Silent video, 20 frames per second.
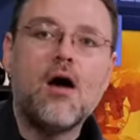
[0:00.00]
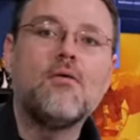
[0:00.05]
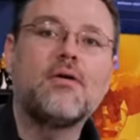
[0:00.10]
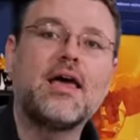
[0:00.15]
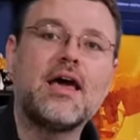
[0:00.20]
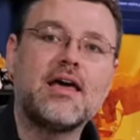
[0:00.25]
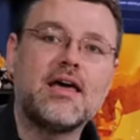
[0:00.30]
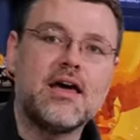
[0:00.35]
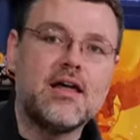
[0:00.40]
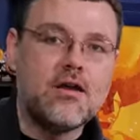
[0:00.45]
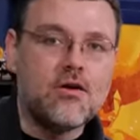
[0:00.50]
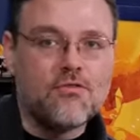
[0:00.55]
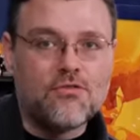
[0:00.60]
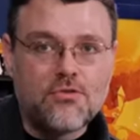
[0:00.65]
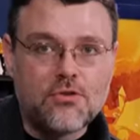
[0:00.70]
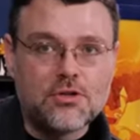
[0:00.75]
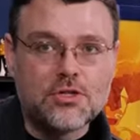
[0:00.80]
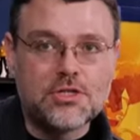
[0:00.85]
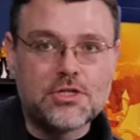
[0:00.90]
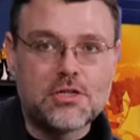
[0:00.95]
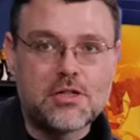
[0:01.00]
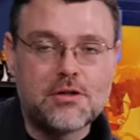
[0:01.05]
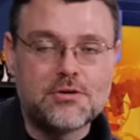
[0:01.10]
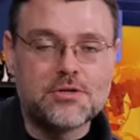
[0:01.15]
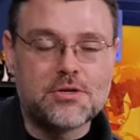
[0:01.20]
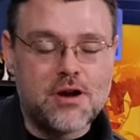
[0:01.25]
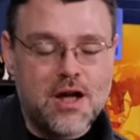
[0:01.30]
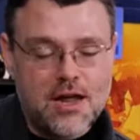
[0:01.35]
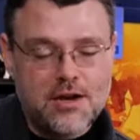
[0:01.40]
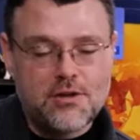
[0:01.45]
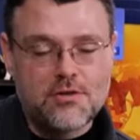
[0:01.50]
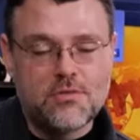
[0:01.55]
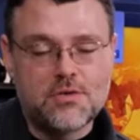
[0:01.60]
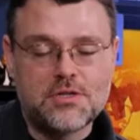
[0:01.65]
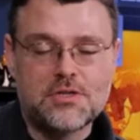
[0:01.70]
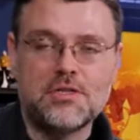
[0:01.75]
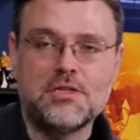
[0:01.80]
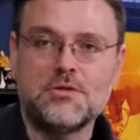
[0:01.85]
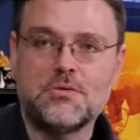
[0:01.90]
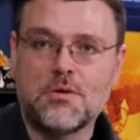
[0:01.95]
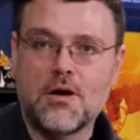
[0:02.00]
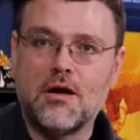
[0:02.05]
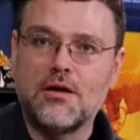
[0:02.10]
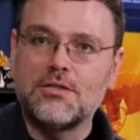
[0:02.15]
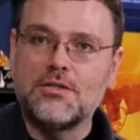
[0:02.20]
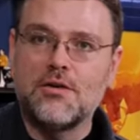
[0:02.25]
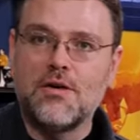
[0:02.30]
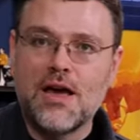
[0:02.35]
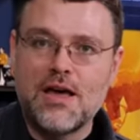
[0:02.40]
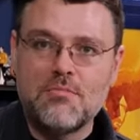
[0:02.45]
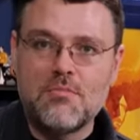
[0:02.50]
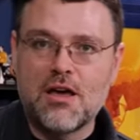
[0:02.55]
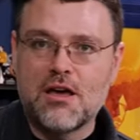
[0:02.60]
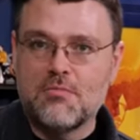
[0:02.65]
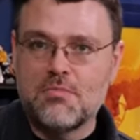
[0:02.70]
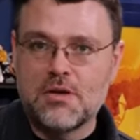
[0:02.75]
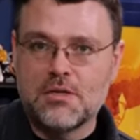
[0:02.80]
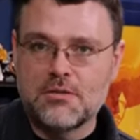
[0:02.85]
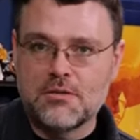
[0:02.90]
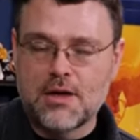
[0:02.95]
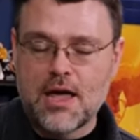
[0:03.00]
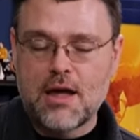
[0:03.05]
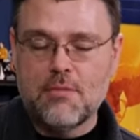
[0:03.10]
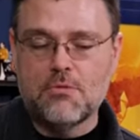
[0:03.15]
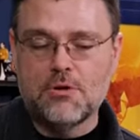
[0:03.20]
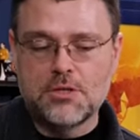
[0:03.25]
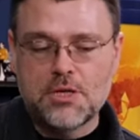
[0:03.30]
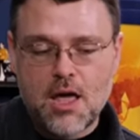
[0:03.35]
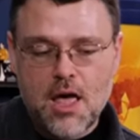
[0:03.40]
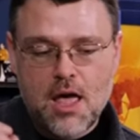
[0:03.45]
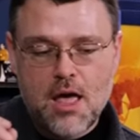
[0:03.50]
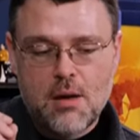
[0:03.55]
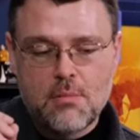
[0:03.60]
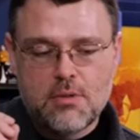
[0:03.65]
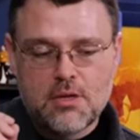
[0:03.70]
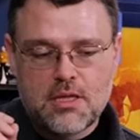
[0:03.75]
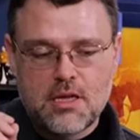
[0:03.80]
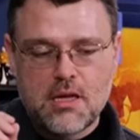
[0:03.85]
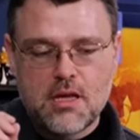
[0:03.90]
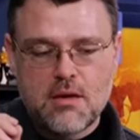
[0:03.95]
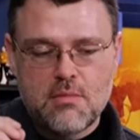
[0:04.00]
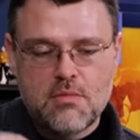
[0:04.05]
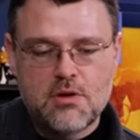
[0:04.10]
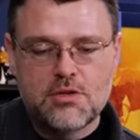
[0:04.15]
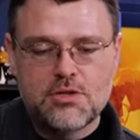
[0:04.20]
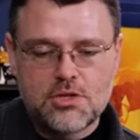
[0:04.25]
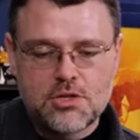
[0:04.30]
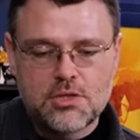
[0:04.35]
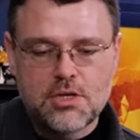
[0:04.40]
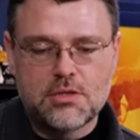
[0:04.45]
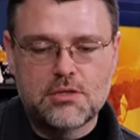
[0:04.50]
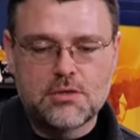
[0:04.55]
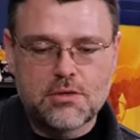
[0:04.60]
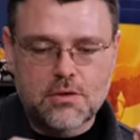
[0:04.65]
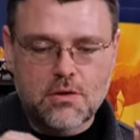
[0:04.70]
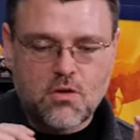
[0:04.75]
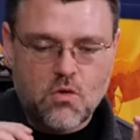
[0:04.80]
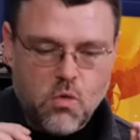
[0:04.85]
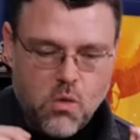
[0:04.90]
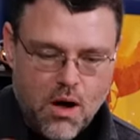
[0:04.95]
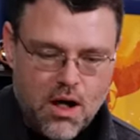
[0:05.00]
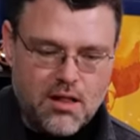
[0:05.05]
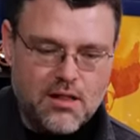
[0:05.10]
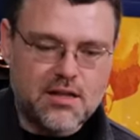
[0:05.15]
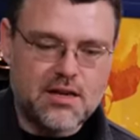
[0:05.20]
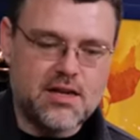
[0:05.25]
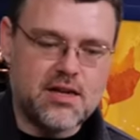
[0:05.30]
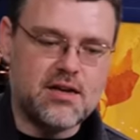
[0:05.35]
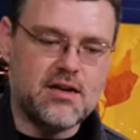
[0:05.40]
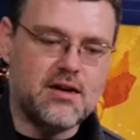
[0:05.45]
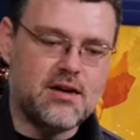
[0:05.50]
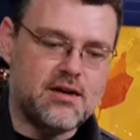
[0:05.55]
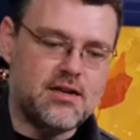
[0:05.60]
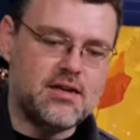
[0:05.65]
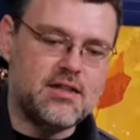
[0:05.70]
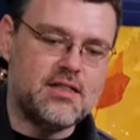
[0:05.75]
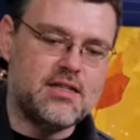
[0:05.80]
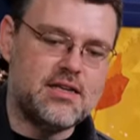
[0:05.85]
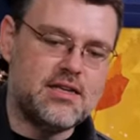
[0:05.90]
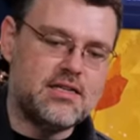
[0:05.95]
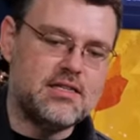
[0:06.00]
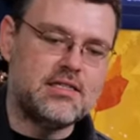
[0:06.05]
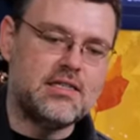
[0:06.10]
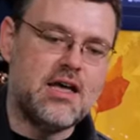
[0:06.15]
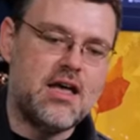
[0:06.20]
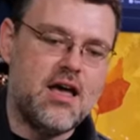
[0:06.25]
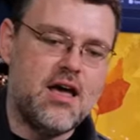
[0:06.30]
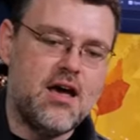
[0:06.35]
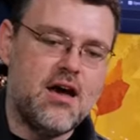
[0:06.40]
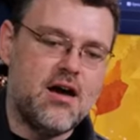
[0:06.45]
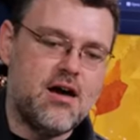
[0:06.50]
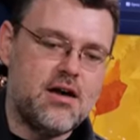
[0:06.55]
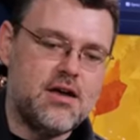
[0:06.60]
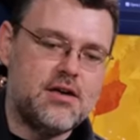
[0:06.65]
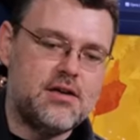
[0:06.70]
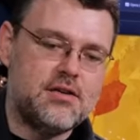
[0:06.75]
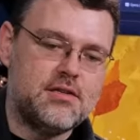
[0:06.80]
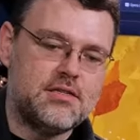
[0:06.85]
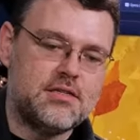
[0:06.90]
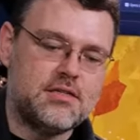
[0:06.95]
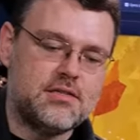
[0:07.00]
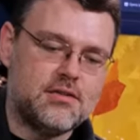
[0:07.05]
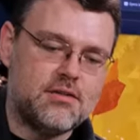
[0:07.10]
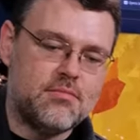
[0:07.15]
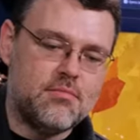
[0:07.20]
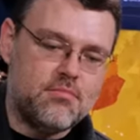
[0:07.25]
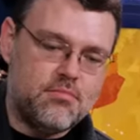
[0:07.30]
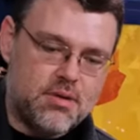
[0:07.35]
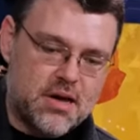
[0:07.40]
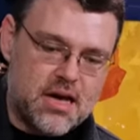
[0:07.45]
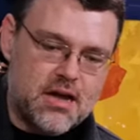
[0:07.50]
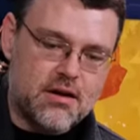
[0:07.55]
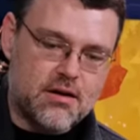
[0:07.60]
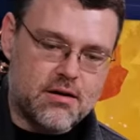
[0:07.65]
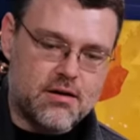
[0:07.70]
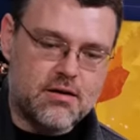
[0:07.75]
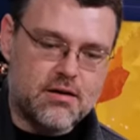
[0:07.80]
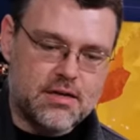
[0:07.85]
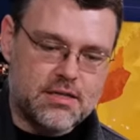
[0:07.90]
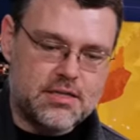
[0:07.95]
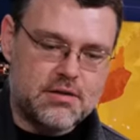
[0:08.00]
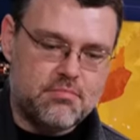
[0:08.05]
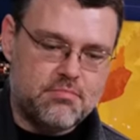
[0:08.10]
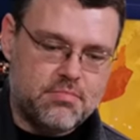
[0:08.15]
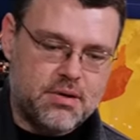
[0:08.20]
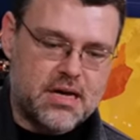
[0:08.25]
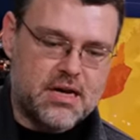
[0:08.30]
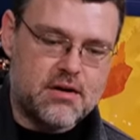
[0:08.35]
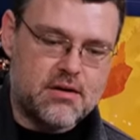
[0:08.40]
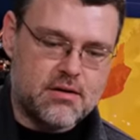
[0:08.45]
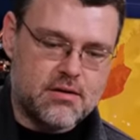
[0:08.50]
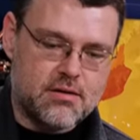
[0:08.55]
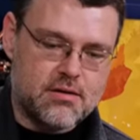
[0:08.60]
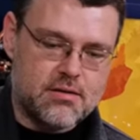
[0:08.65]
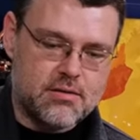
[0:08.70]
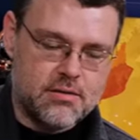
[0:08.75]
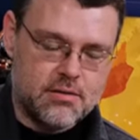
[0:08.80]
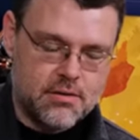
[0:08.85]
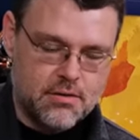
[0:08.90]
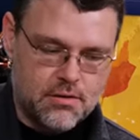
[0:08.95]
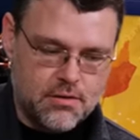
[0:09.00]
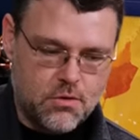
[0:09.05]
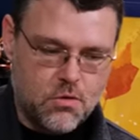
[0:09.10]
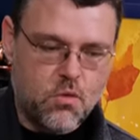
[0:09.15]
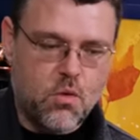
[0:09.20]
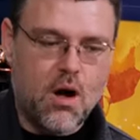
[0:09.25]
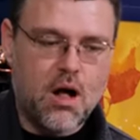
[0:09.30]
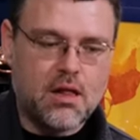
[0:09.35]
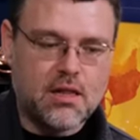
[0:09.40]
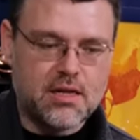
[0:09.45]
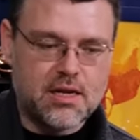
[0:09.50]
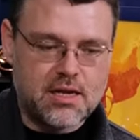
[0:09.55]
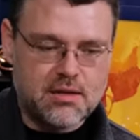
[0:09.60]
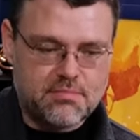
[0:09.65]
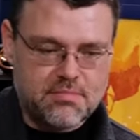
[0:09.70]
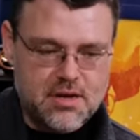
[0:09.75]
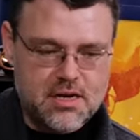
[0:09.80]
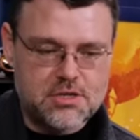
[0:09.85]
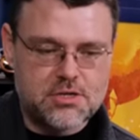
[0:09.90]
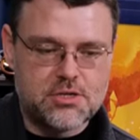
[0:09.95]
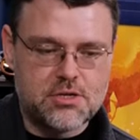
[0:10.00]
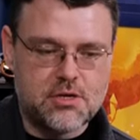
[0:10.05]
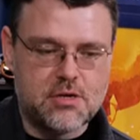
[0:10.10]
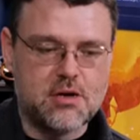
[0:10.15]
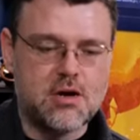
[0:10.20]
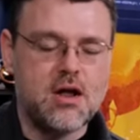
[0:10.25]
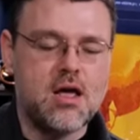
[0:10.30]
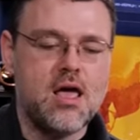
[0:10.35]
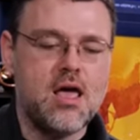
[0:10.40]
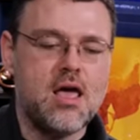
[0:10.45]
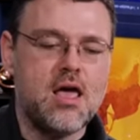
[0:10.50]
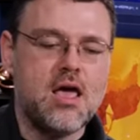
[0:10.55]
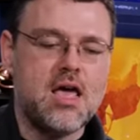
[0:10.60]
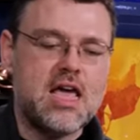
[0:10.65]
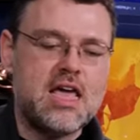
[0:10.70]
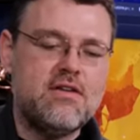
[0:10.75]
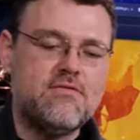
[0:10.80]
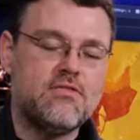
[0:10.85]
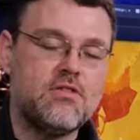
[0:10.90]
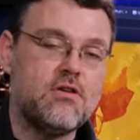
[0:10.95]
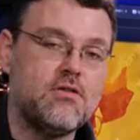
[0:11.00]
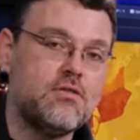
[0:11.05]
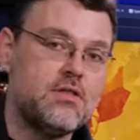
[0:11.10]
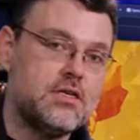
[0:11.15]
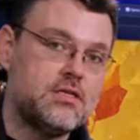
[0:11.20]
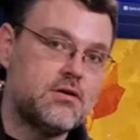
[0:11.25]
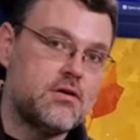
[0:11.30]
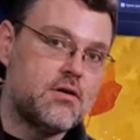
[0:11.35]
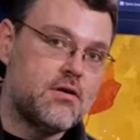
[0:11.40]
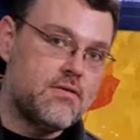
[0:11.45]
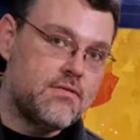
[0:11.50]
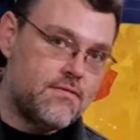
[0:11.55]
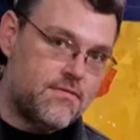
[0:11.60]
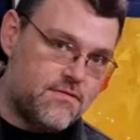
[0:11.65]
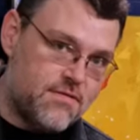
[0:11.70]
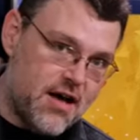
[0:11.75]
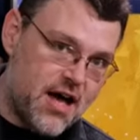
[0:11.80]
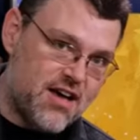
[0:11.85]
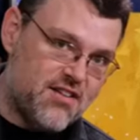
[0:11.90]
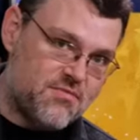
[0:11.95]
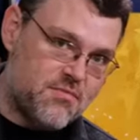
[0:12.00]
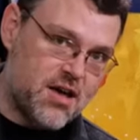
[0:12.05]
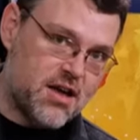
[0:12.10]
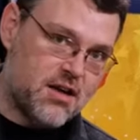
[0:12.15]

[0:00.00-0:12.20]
Okay, yeah, no, full disclosure, I do wish these were also 8 megapixel cameras, but the image sensor quality on these is better. It's a better quality picture, even though these are 5